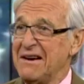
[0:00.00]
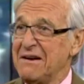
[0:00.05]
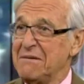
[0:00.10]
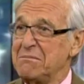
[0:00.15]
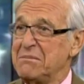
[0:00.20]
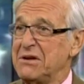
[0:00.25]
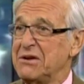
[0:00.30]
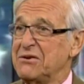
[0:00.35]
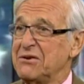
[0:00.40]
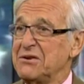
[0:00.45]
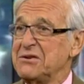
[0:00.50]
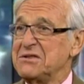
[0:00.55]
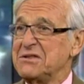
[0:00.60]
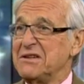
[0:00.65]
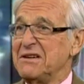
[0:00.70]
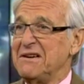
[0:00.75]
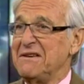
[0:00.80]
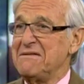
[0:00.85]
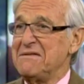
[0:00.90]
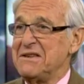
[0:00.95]
there
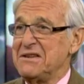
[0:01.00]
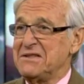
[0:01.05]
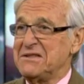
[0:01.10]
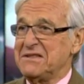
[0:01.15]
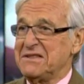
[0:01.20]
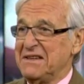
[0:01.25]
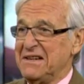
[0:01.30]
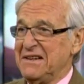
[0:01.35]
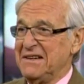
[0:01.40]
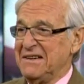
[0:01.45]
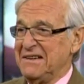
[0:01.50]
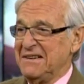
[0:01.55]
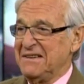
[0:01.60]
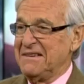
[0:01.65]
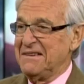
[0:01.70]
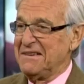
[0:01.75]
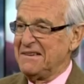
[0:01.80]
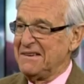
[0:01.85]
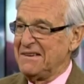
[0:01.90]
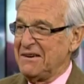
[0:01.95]
because of this
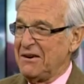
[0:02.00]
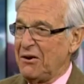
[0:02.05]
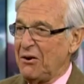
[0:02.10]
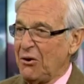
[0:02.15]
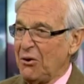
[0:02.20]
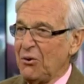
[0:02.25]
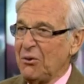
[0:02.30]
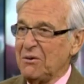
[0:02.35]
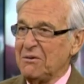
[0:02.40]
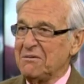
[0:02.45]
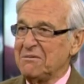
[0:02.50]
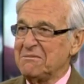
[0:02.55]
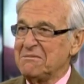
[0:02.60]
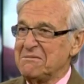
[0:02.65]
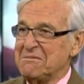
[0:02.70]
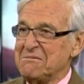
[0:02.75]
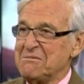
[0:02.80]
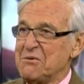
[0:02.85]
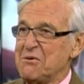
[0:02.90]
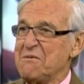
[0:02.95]
whole
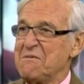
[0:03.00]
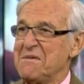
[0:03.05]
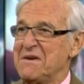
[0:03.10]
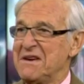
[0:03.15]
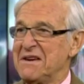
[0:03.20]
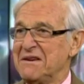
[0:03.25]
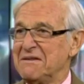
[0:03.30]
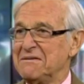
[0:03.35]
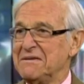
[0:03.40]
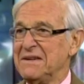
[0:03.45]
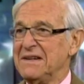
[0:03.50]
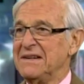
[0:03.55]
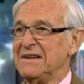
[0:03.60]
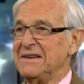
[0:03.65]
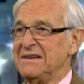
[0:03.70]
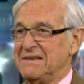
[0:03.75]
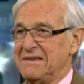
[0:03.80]
movement of